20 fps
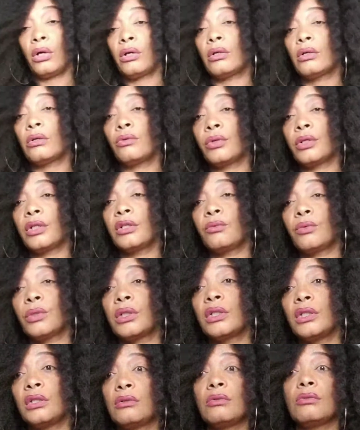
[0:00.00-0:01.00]
really
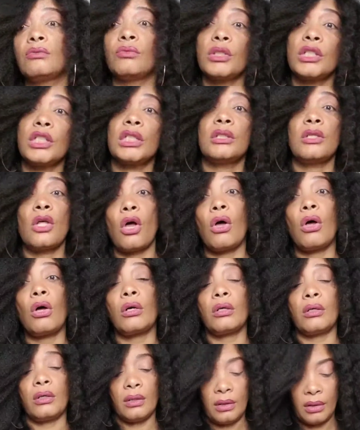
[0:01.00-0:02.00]
long, really, really,
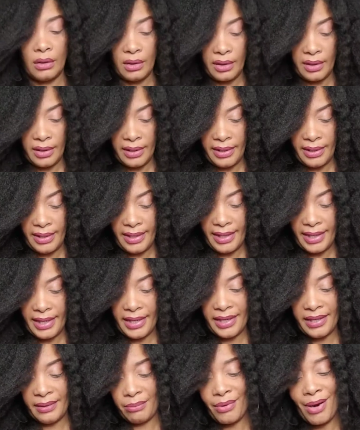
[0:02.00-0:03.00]
really long,
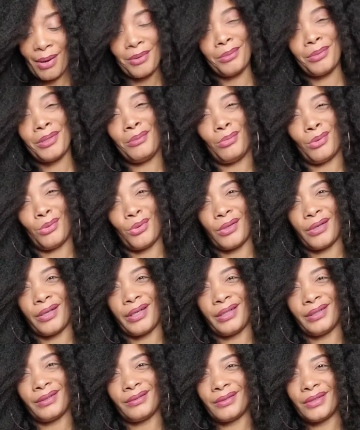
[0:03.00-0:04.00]
and
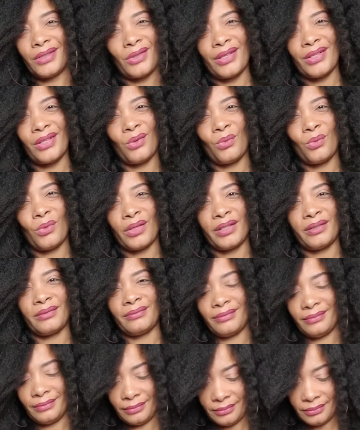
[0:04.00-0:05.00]
probably boring.
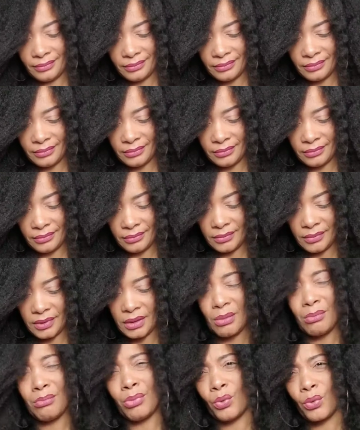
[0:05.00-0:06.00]
So I don't want to
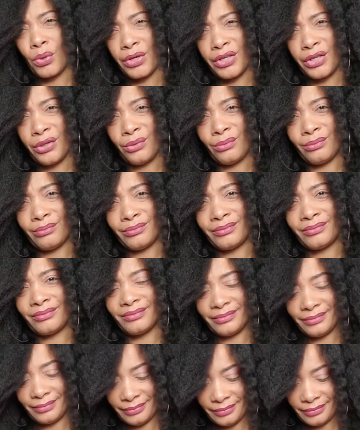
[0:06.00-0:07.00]

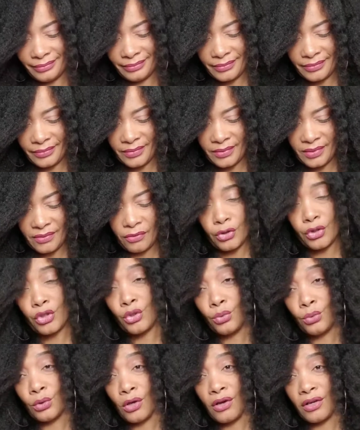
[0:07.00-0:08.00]
bore you
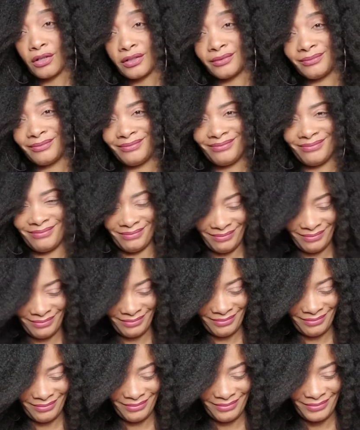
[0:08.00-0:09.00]
for too
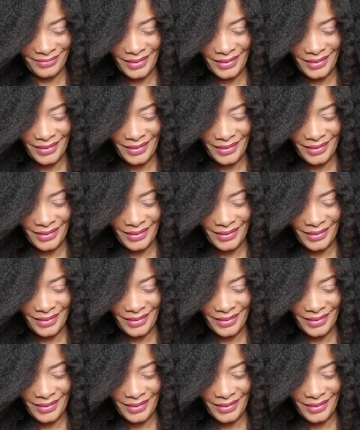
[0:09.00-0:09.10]
long.